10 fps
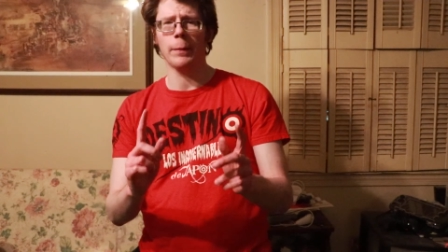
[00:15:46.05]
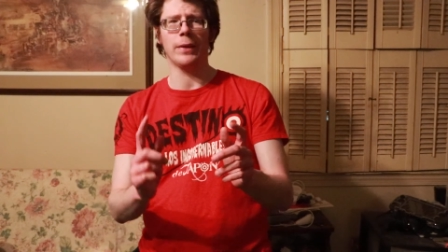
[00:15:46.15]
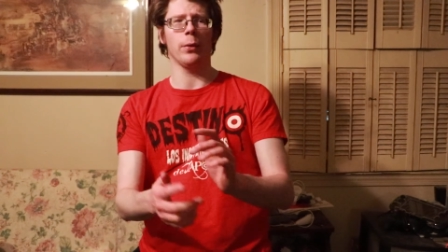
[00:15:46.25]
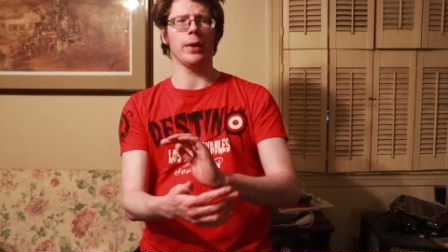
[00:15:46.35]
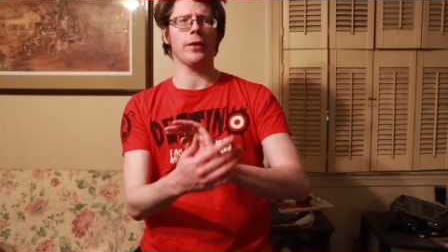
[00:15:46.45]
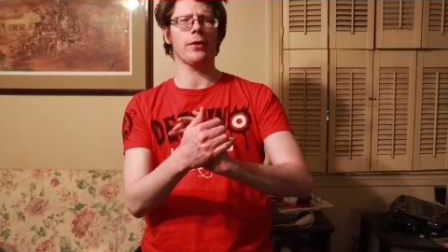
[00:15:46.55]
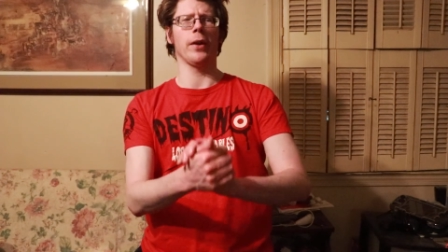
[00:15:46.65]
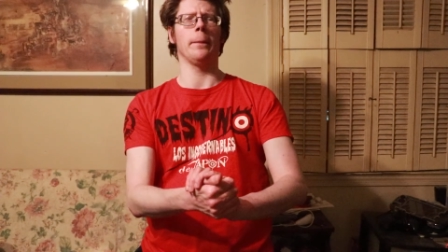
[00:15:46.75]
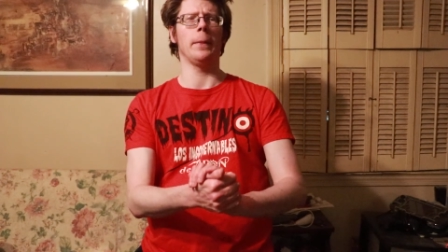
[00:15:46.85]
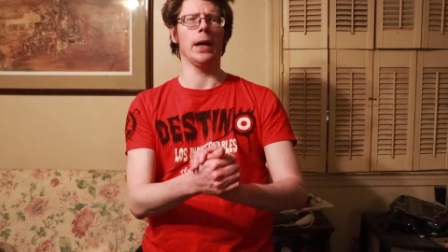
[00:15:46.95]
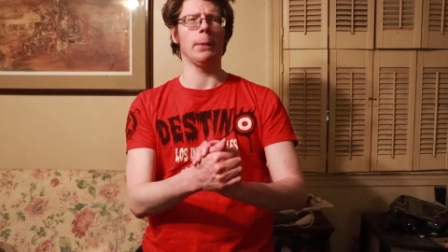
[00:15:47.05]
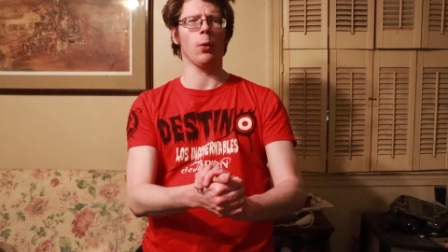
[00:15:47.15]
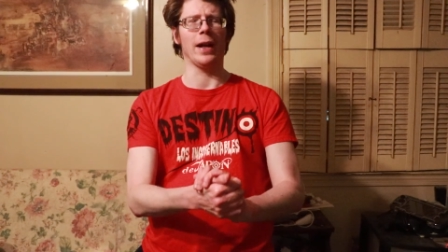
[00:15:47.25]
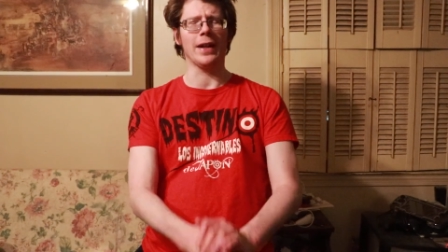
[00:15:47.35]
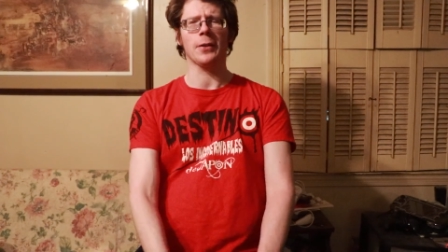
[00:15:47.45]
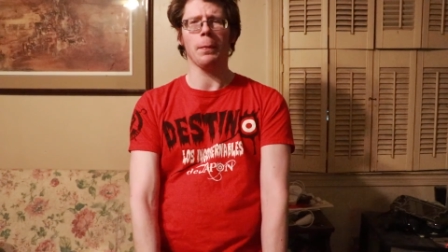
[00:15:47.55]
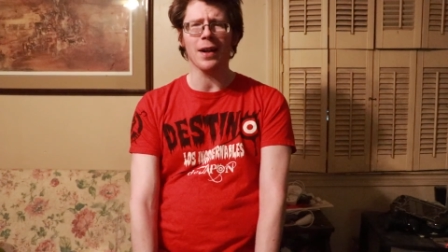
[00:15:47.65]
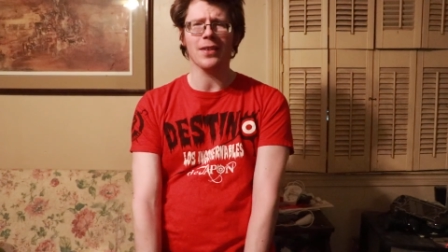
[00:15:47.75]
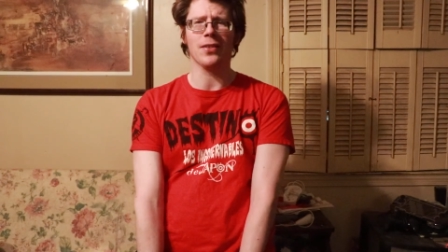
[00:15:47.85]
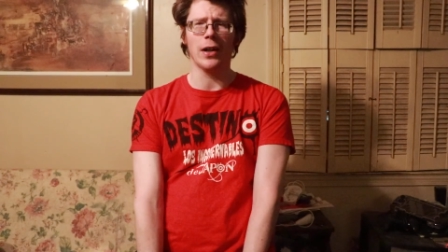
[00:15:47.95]
be doing some more
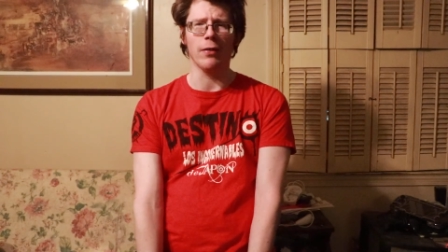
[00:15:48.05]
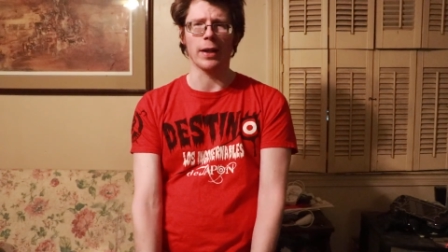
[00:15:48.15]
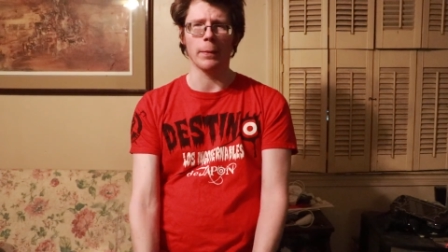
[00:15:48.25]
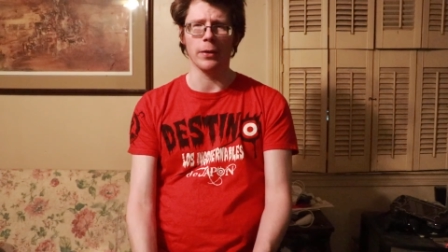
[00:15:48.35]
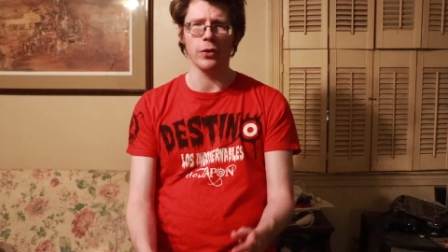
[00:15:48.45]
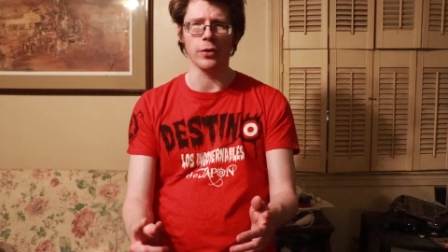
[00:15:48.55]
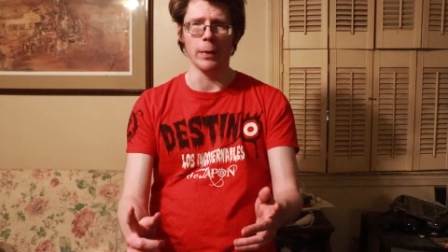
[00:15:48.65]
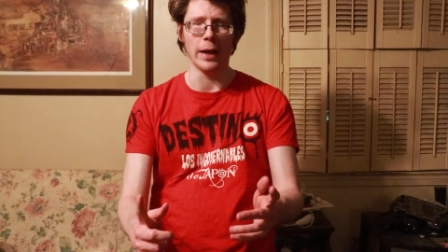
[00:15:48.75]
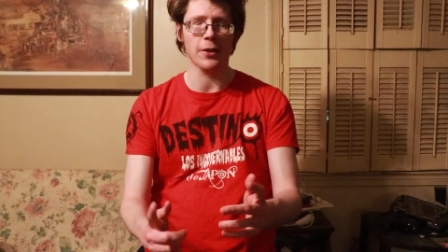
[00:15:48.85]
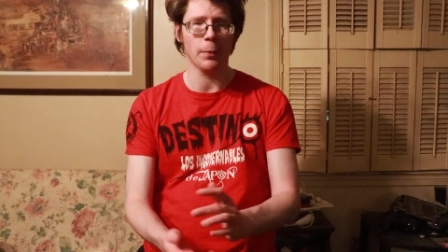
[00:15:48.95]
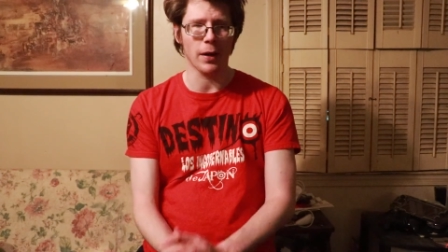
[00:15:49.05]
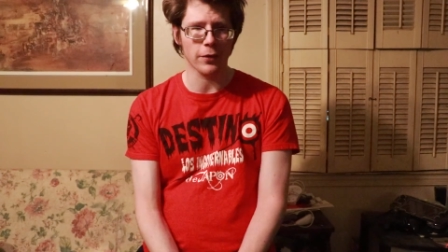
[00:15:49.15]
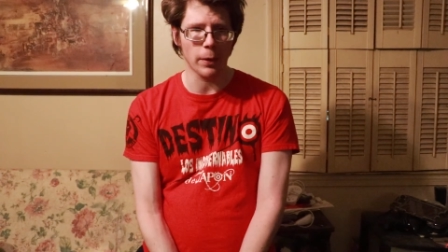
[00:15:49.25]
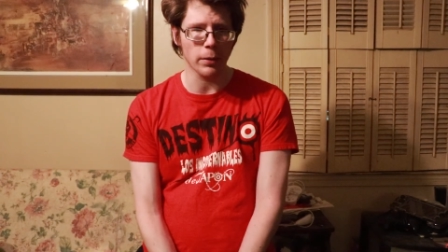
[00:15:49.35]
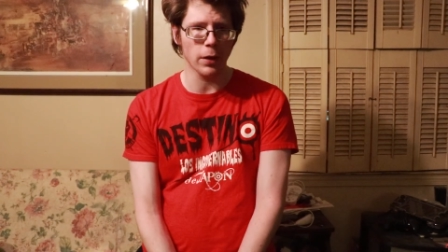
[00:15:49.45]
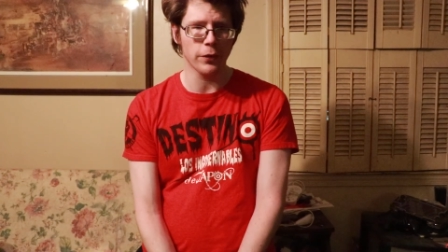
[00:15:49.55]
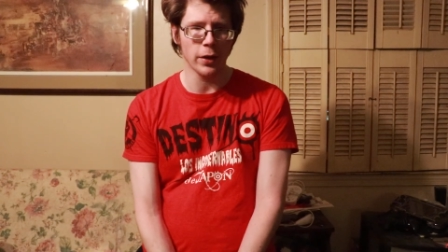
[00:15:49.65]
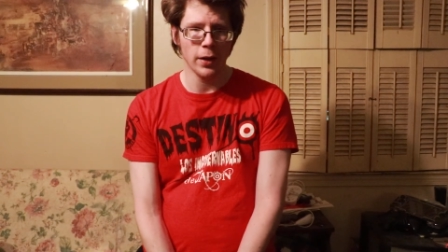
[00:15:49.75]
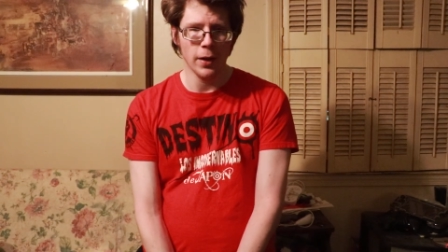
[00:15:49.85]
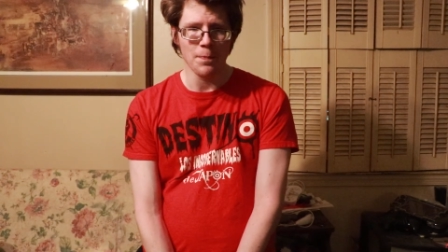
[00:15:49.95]
Xbox stuff. Like, I'm going to do some Xbox uploads.
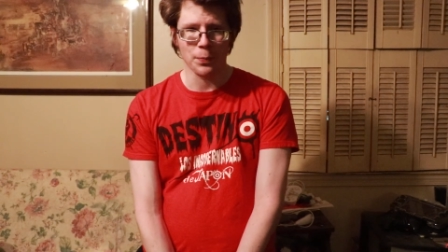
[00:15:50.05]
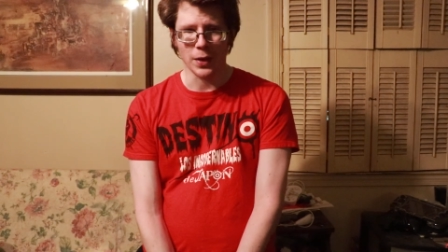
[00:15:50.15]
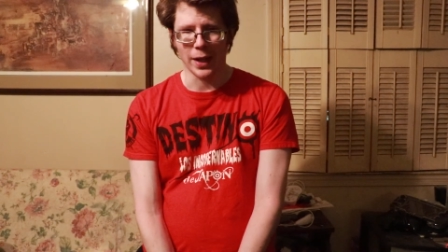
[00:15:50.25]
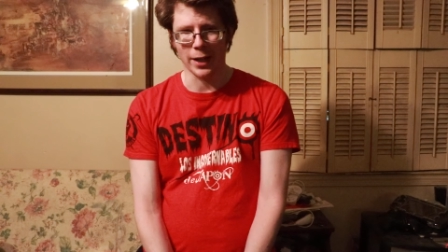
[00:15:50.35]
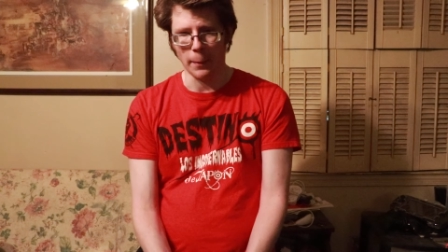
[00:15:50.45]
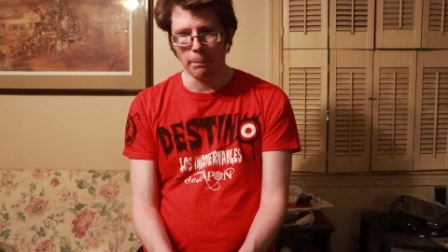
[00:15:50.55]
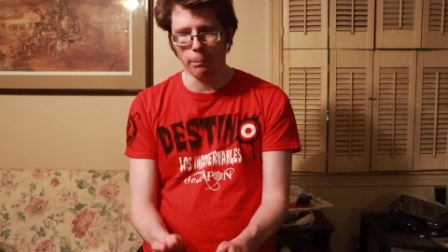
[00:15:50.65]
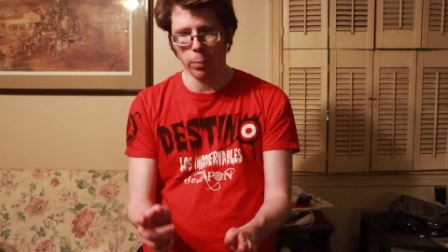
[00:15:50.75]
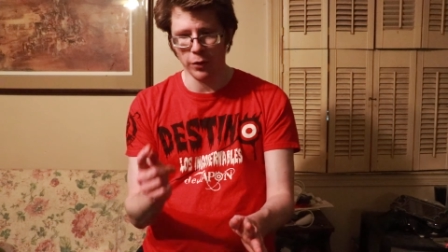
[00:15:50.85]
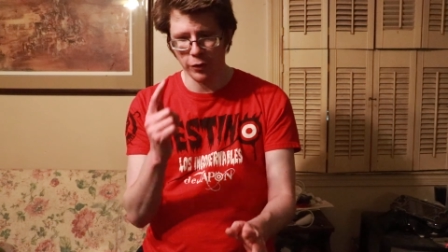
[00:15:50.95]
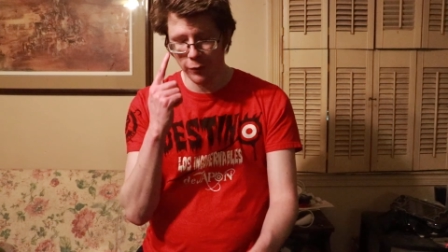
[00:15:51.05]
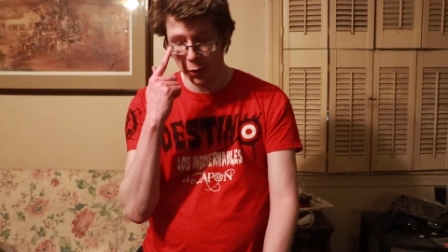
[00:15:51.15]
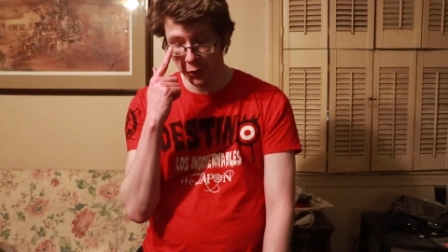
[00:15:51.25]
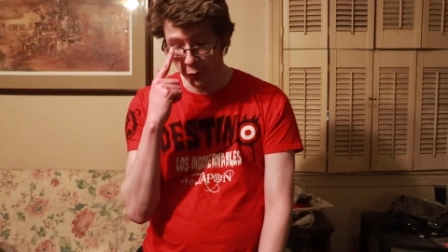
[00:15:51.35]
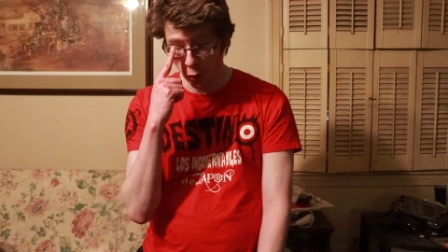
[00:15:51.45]
I got a bunch of footage for